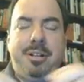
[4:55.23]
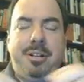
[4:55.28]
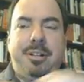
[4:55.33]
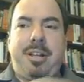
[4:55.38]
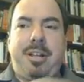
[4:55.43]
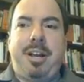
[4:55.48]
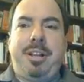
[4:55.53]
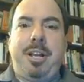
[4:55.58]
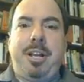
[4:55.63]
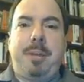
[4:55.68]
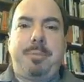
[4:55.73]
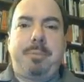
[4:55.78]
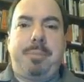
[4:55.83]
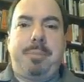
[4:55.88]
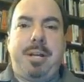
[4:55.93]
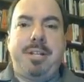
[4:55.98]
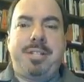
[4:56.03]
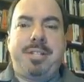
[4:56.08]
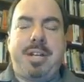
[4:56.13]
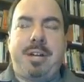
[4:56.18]
lighting up the
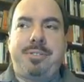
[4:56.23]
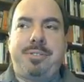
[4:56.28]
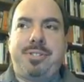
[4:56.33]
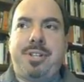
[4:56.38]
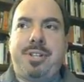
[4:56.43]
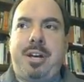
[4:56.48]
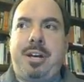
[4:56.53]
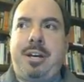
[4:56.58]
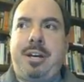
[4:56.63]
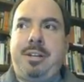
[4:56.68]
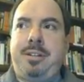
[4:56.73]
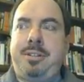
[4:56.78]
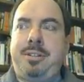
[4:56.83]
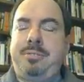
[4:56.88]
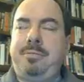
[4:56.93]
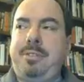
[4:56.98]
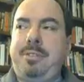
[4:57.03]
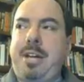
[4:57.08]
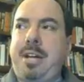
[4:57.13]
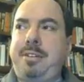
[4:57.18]
place outside
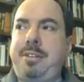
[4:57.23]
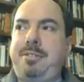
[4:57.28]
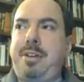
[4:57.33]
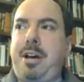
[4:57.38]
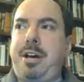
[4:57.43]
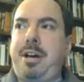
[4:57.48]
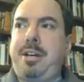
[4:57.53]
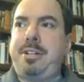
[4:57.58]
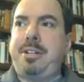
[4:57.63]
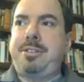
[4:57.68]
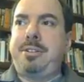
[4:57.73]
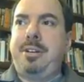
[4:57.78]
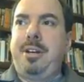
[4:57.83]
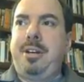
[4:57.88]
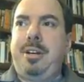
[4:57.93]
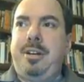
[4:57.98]
at night.